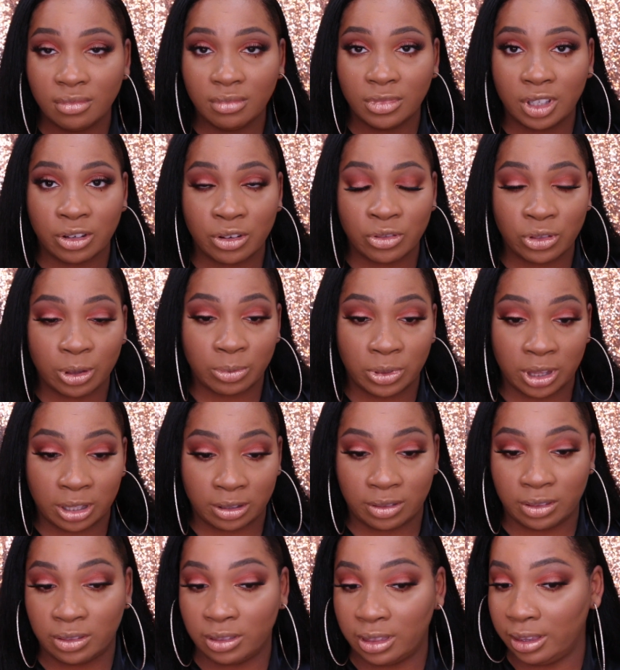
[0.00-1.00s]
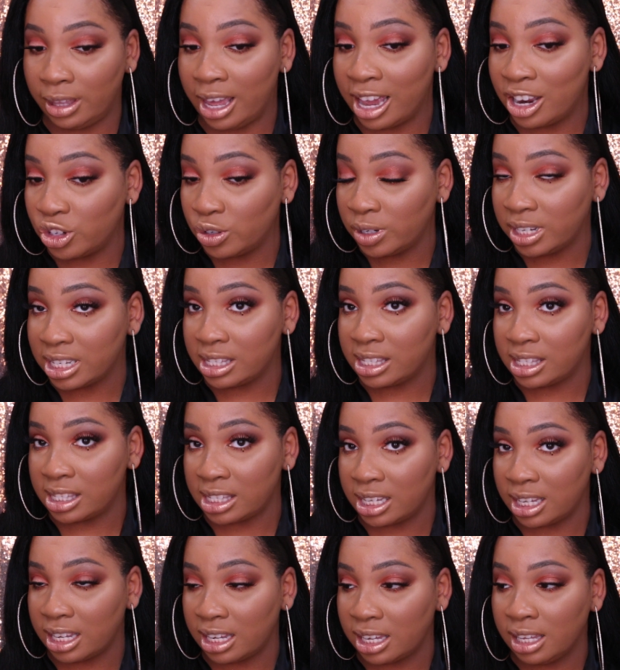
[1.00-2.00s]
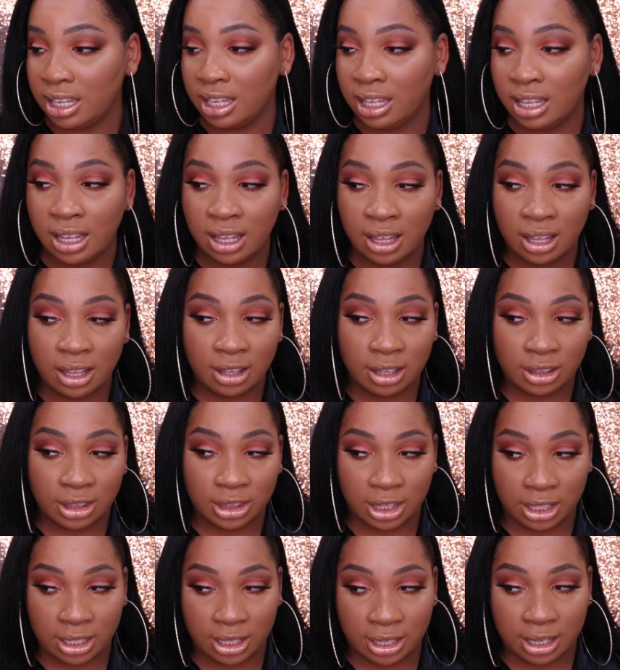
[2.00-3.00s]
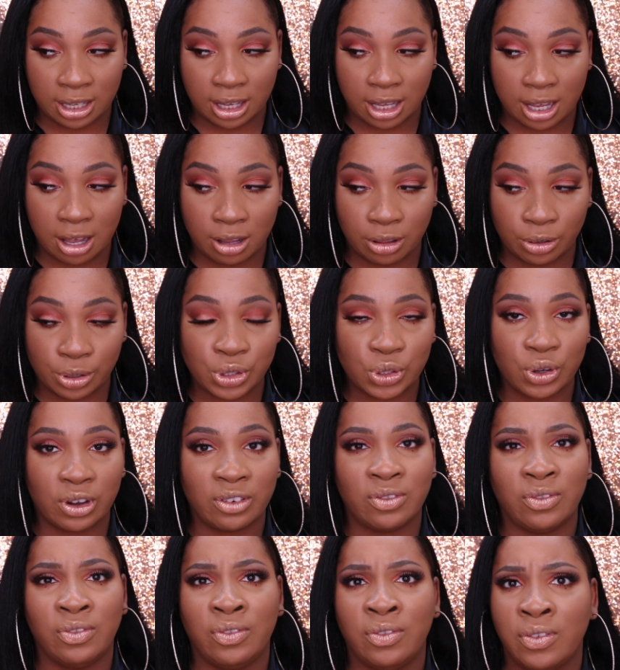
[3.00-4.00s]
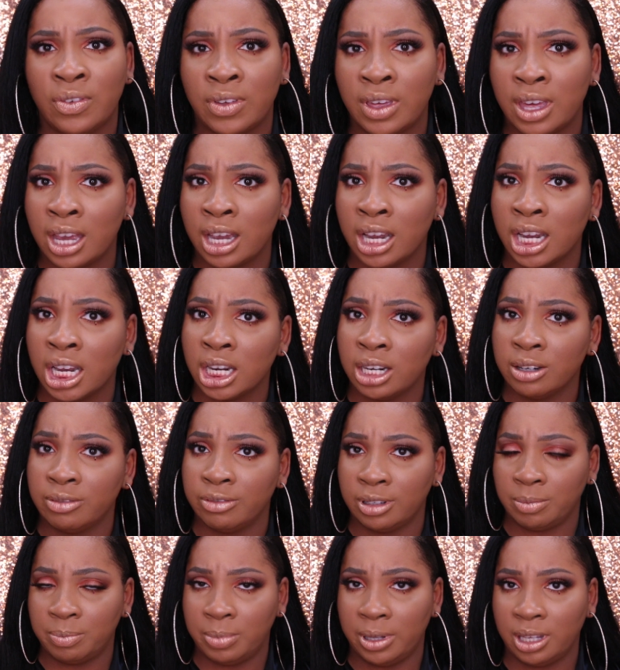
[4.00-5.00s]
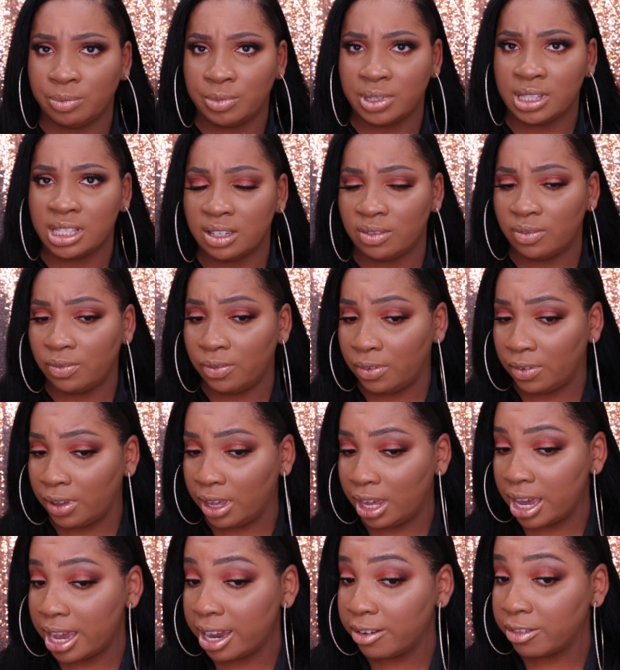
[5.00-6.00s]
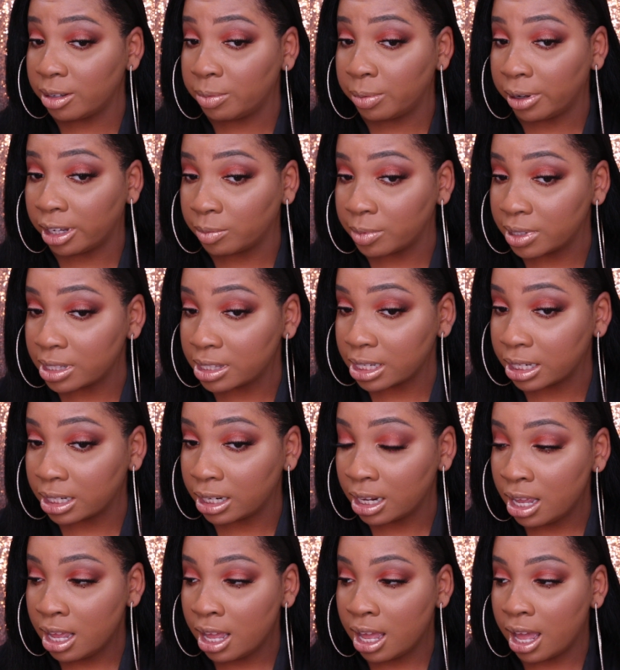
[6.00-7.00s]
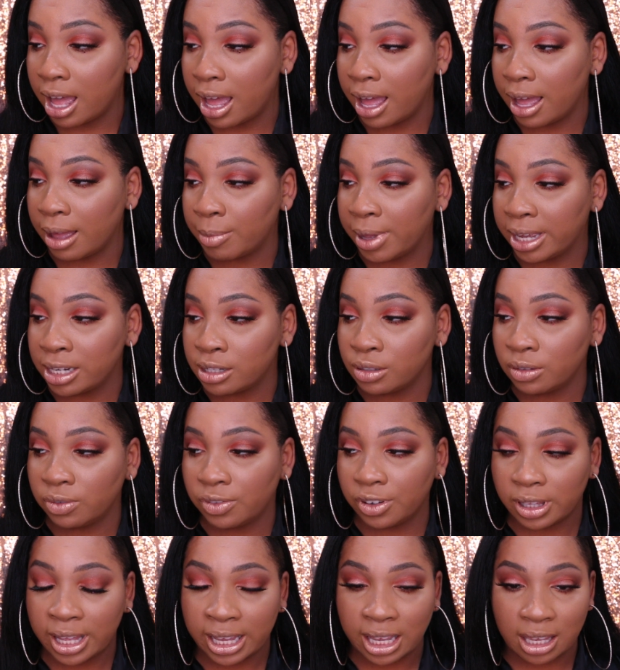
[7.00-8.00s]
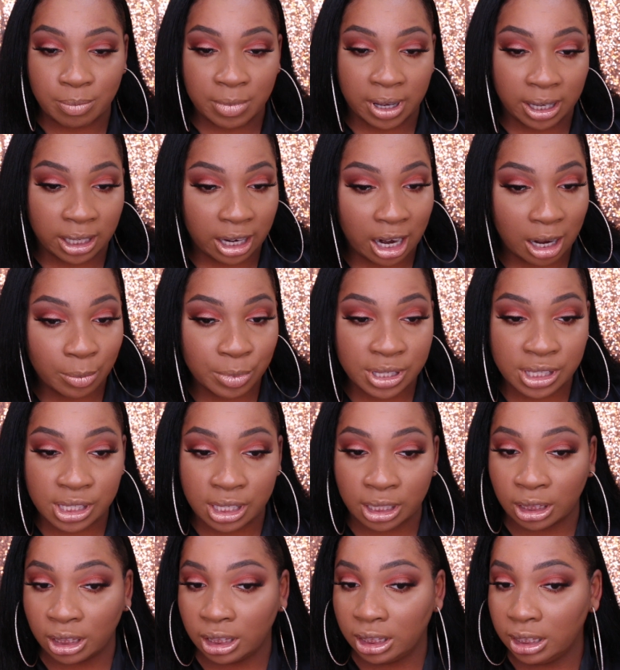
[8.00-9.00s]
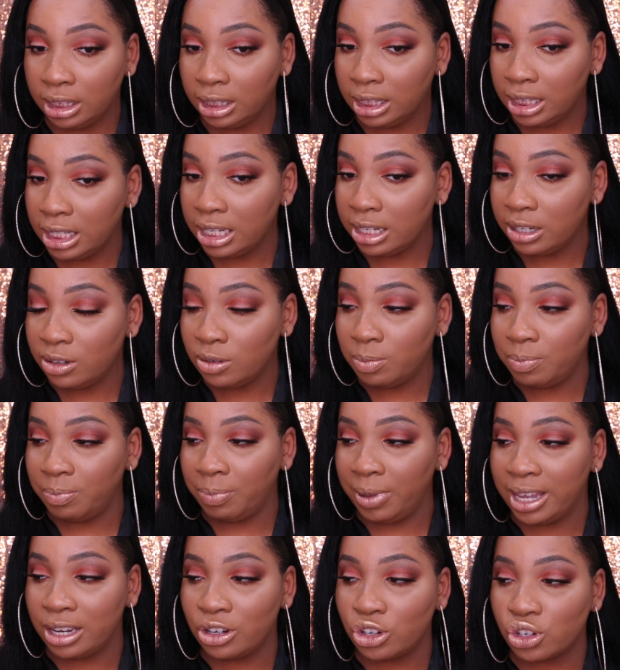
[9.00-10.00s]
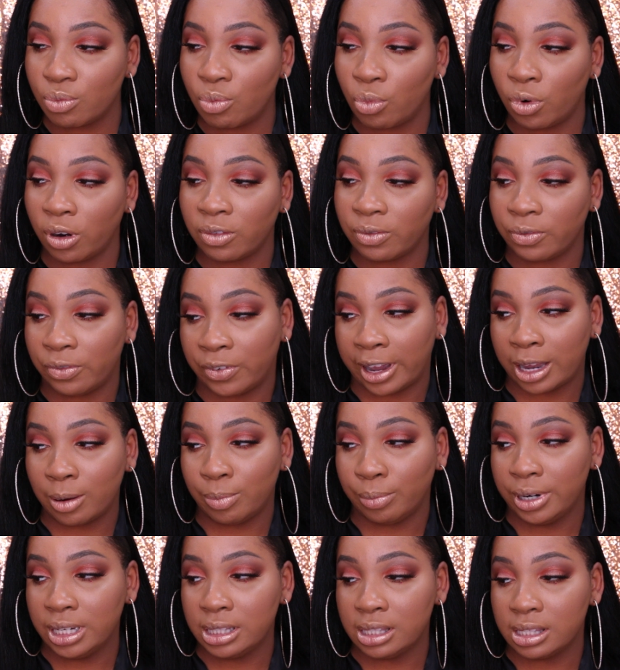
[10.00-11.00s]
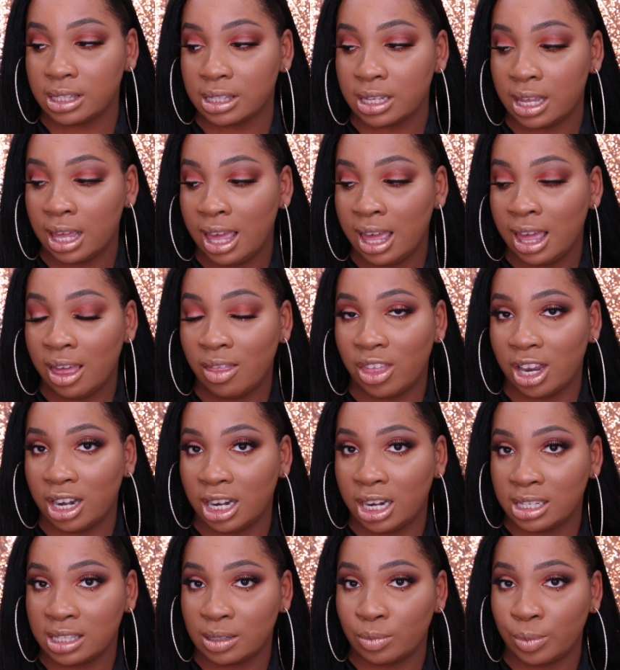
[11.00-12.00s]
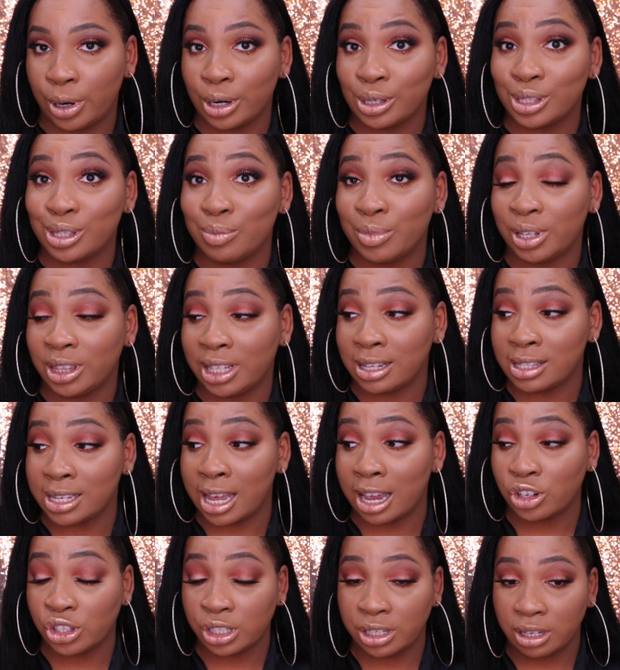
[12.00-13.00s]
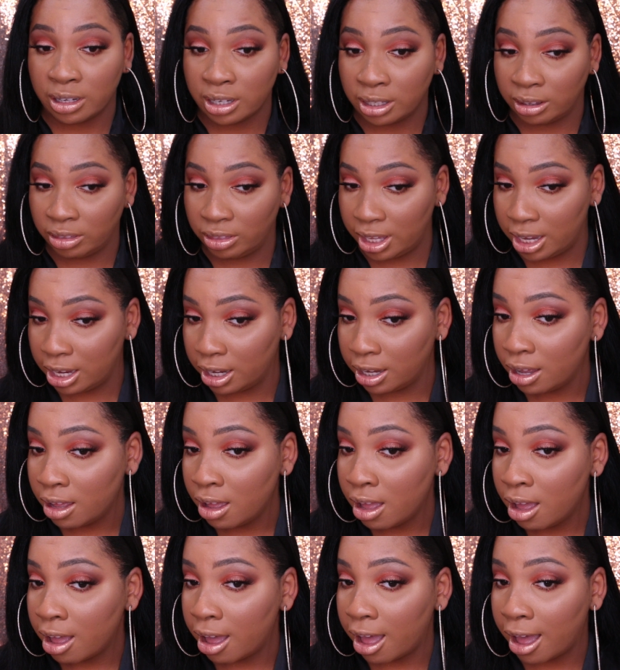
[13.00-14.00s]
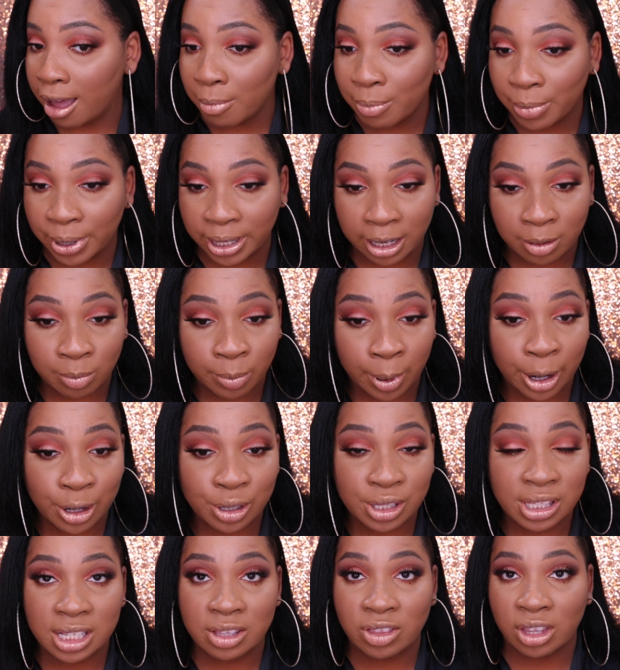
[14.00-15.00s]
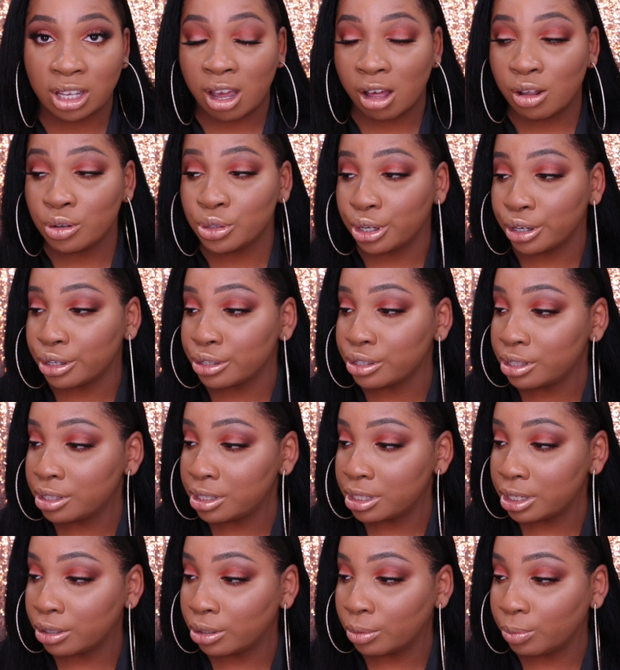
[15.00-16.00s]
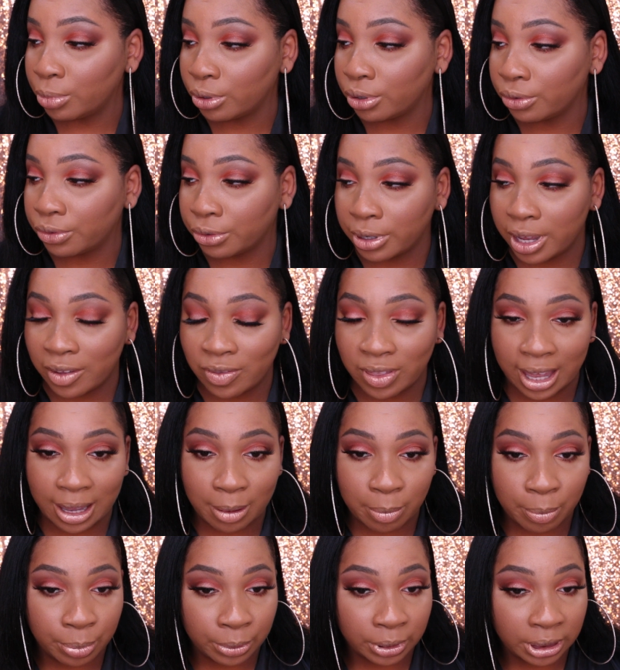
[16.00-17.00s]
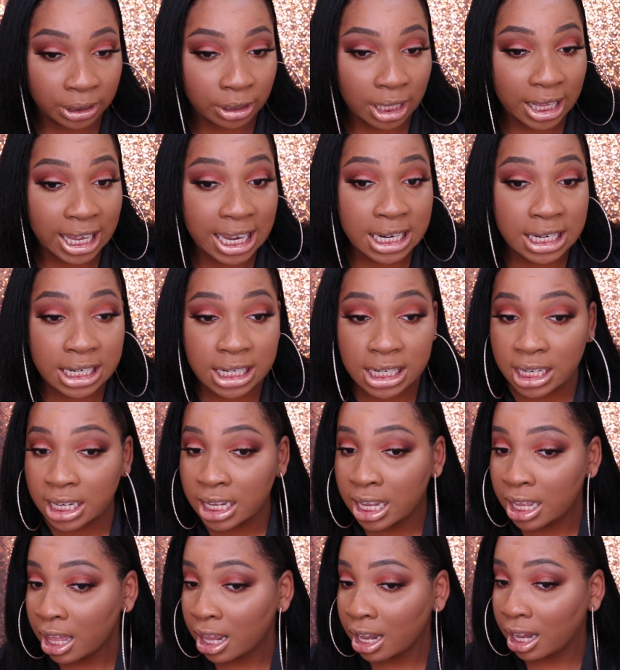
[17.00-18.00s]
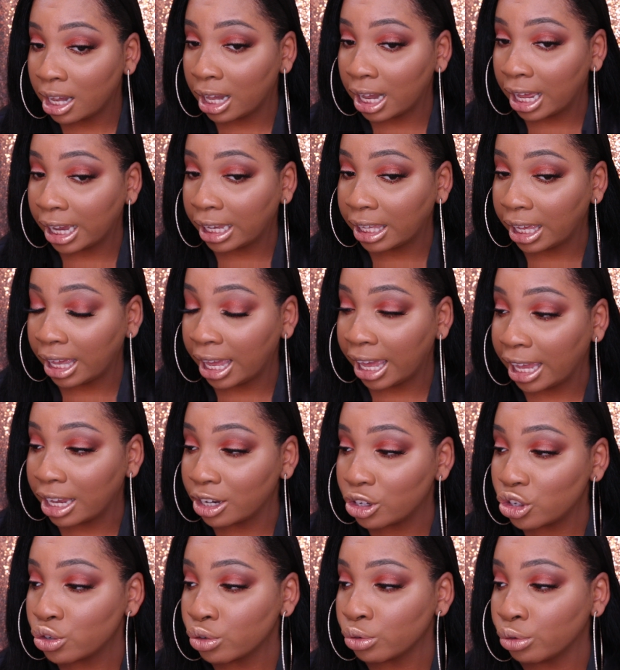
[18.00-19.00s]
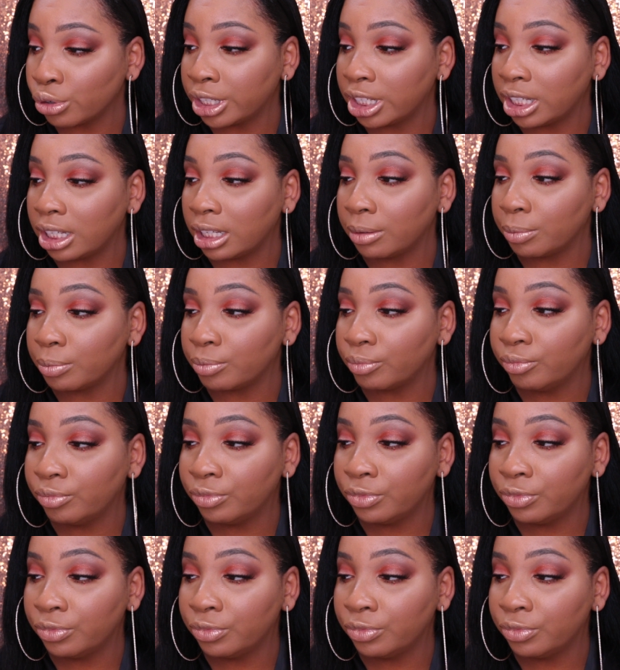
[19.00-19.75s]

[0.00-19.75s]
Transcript: You know, the as you can see, the colors are very pigmented, very pigmented. I do feel like in my camera it's a little pinch more vibrant than it is in person, but that's actually a good thing. But in person, the colors are still beautiful and they blend like a dream.